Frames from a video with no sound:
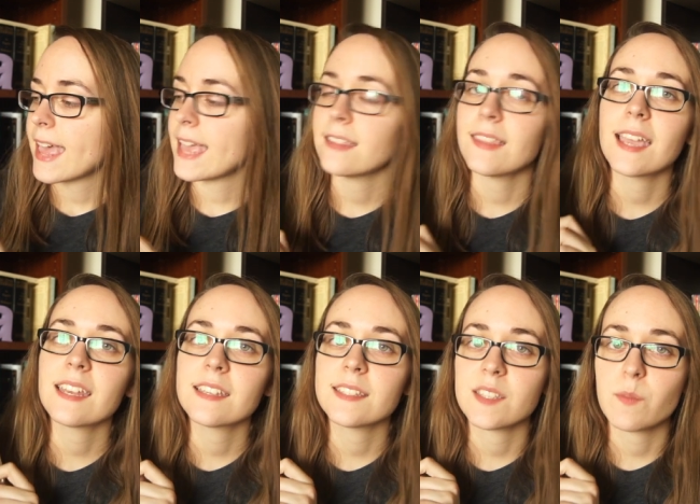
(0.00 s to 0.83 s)
and that
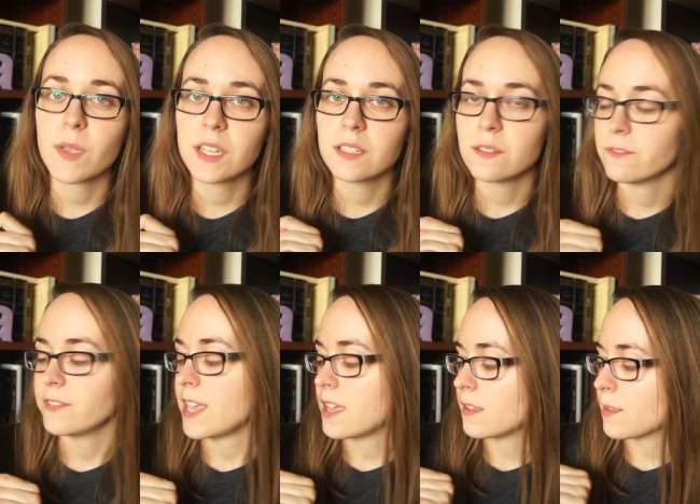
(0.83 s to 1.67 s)
is The Painted
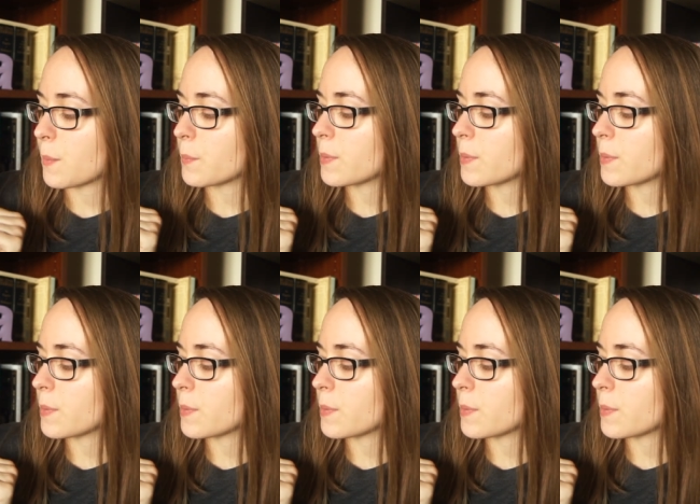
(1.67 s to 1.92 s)
Veil